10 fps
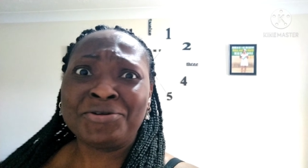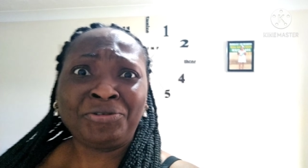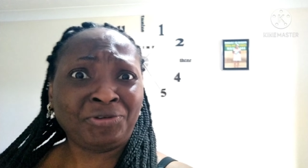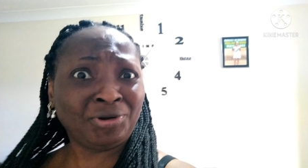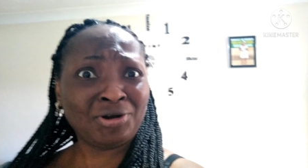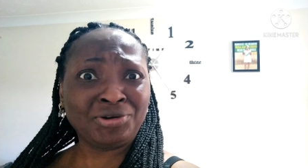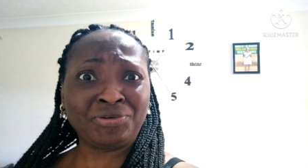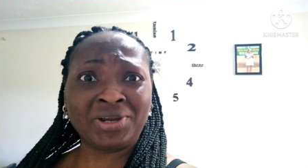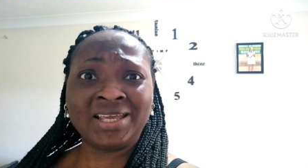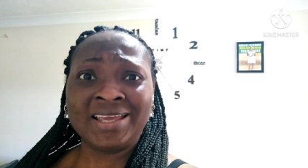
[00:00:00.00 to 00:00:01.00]
I don't feel
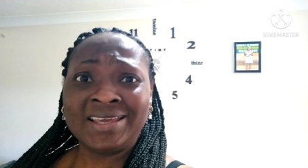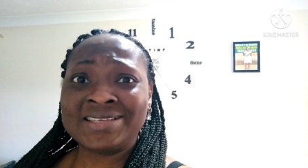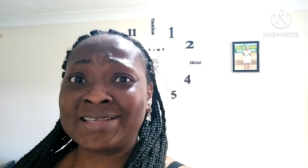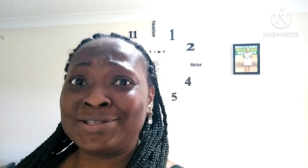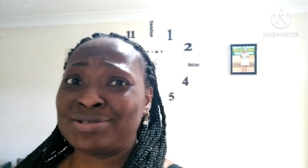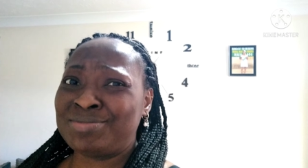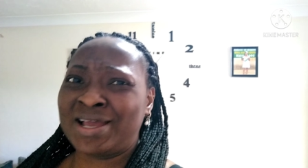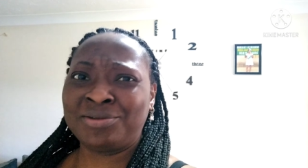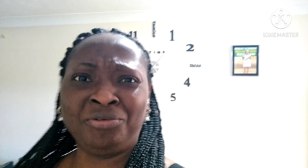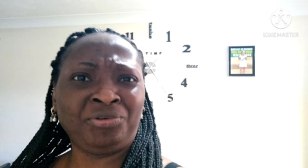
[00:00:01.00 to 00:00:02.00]
hungry. He said to
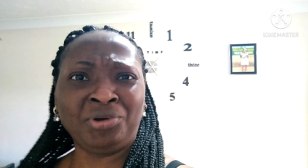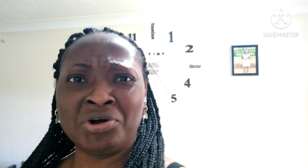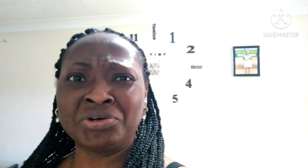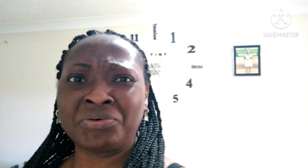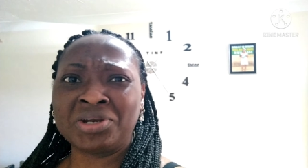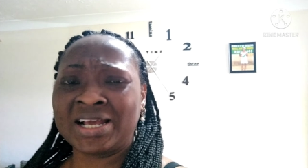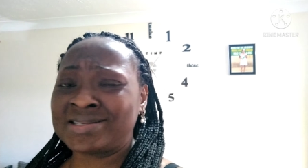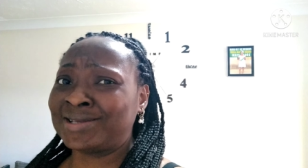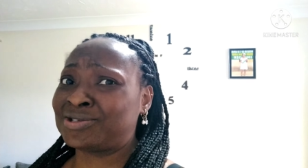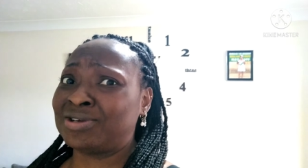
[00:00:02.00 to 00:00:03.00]
me, I don't feel hungry. I
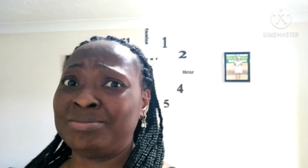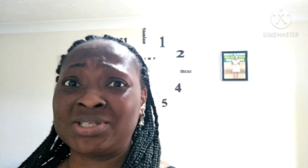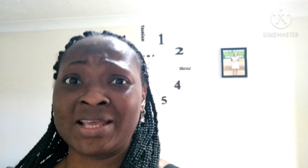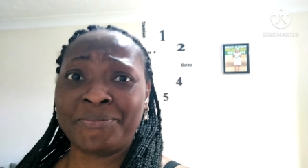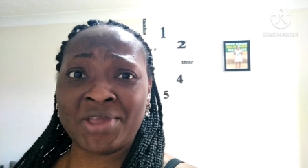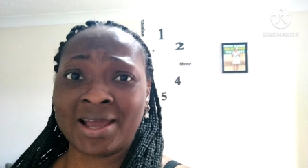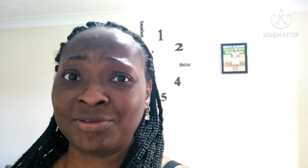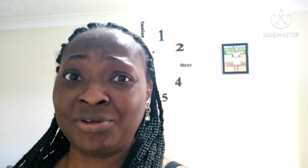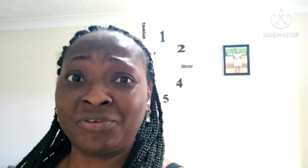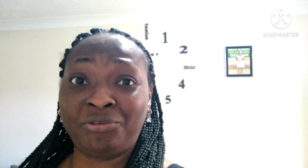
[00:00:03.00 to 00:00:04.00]
said to him, same here,
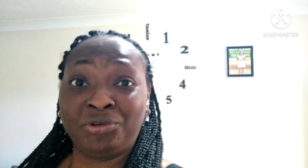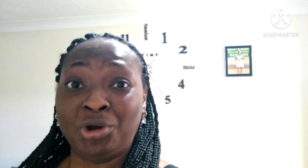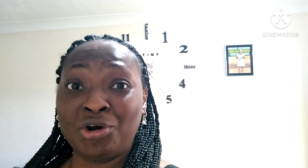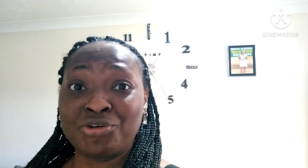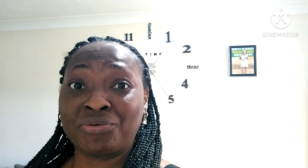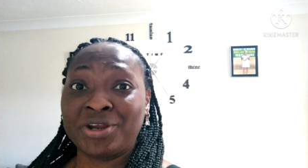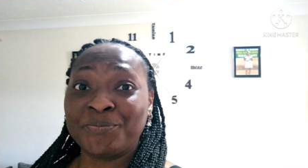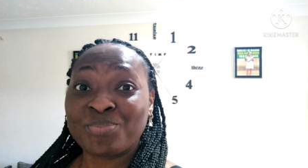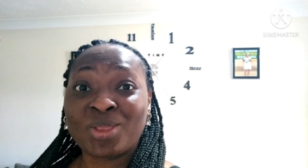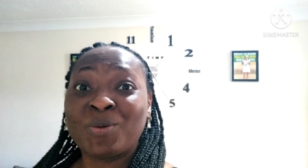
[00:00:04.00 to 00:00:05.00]
I don't even feel
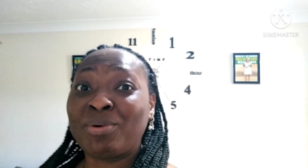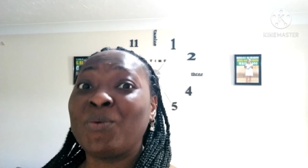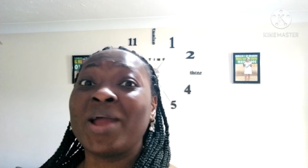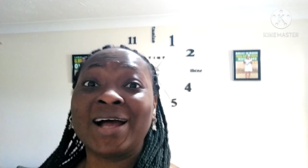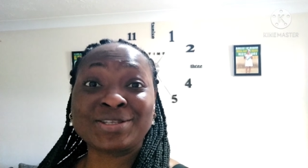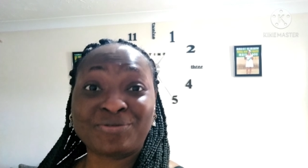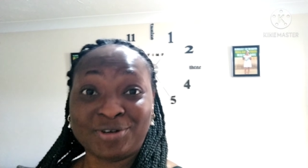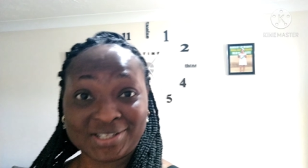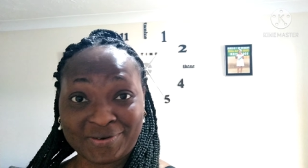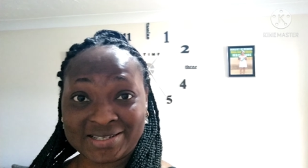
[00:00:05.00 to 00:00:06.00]
hungry. But we had to
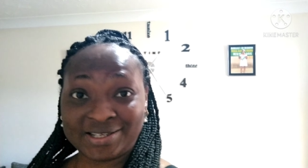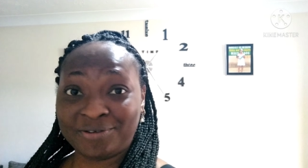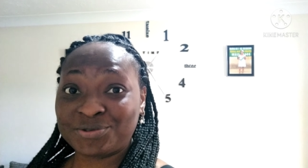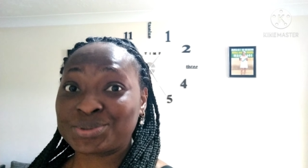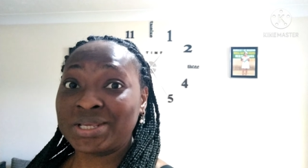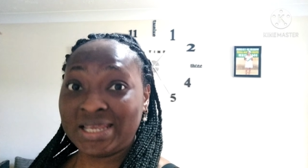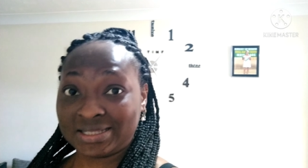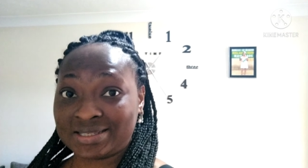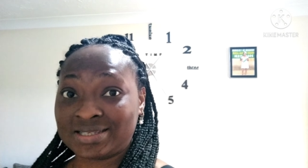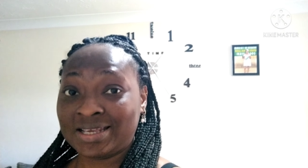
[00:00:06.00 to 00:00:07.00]
force ourselves to
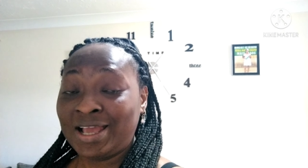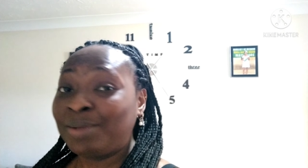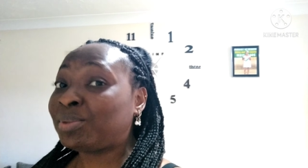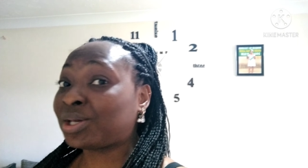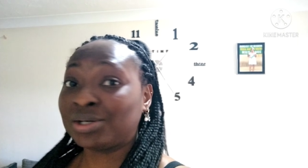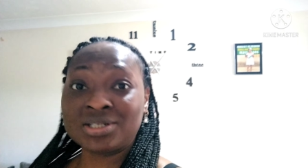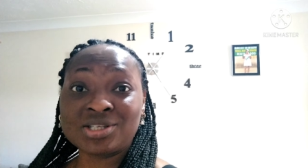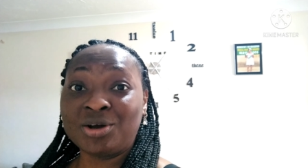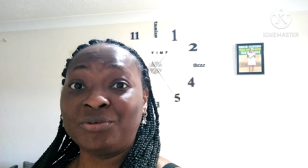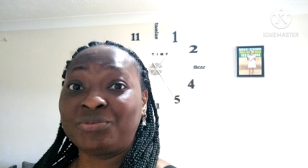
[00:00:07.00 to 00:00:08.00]
eat
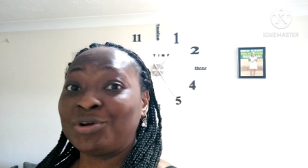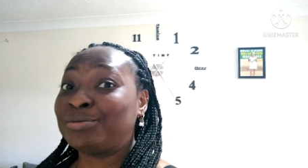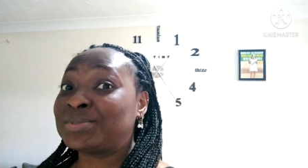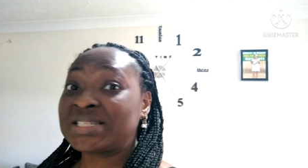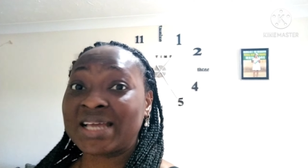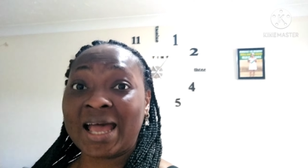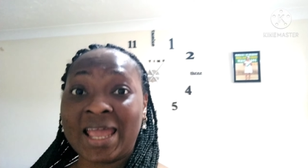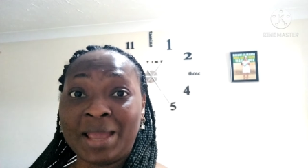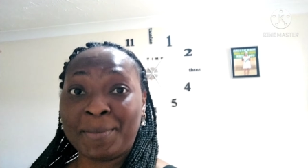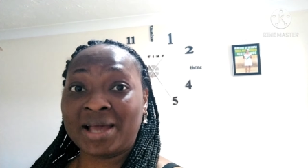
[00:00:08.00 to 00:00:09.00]
because of um,
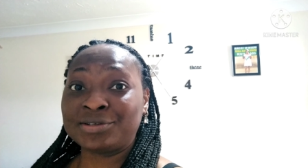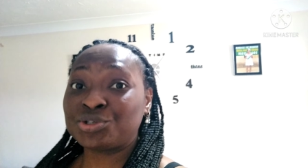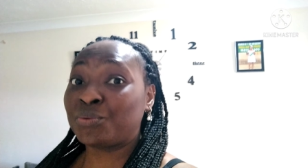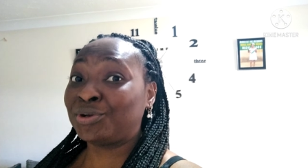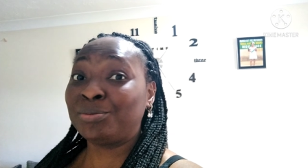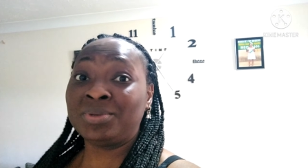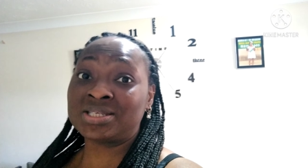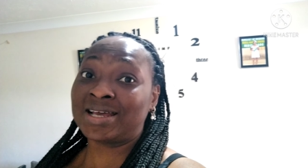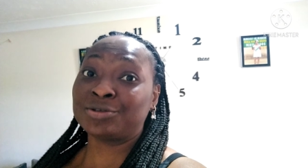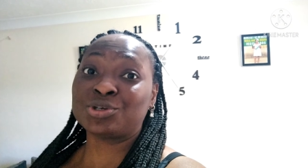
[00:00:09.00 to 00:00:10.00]
time and so we don't
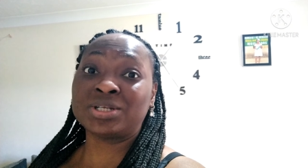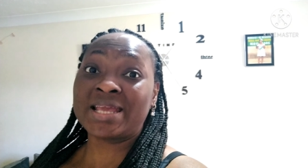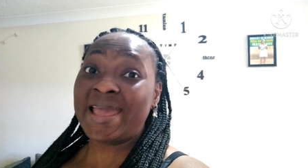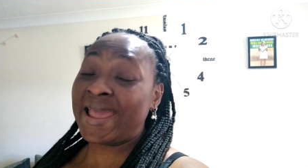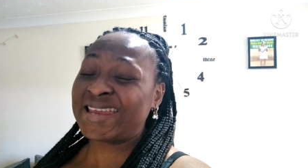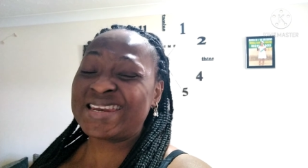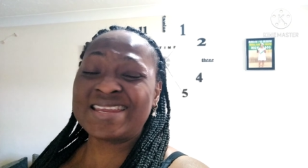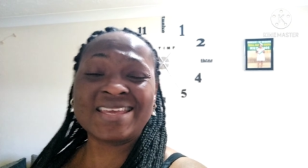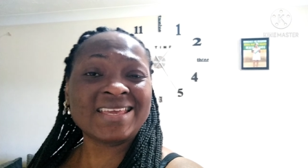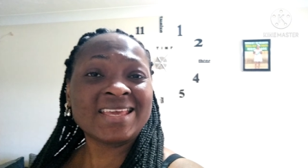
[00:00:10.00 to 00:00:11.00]
miss out on
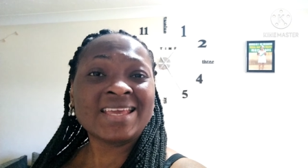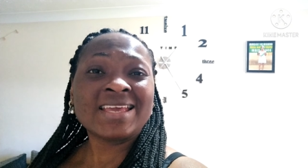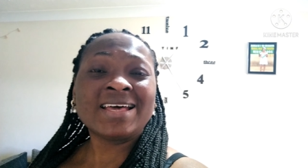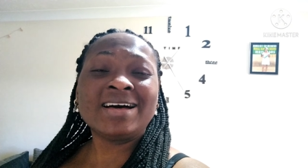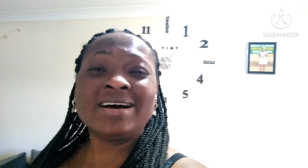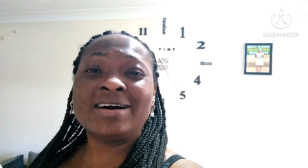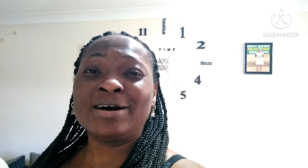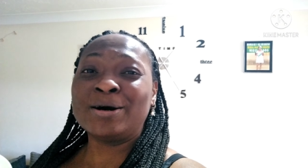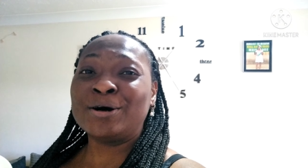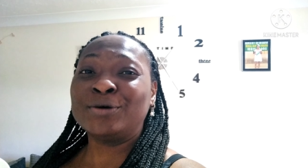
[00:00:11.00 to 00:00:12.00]
any
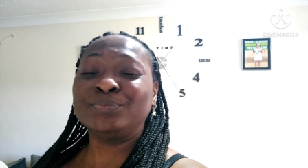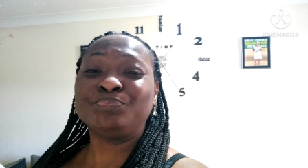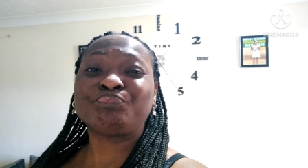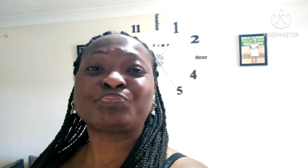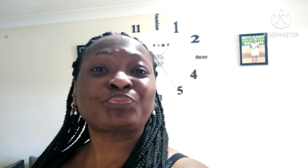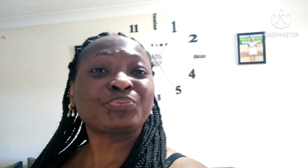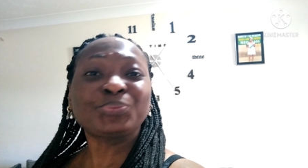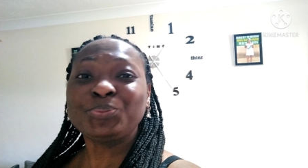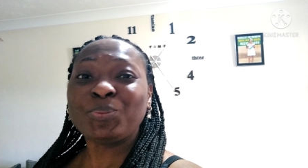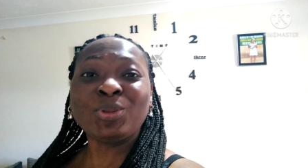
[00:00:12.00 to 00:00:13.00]
um,
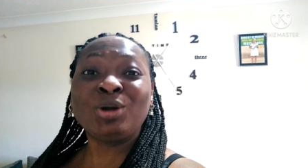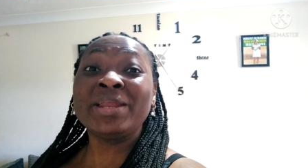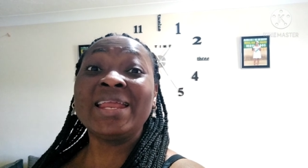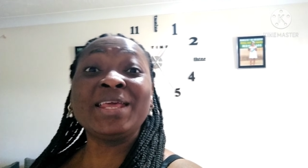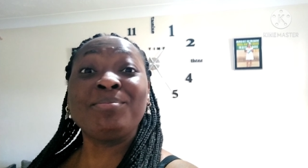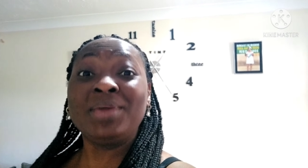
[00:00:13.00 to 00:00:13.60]
on any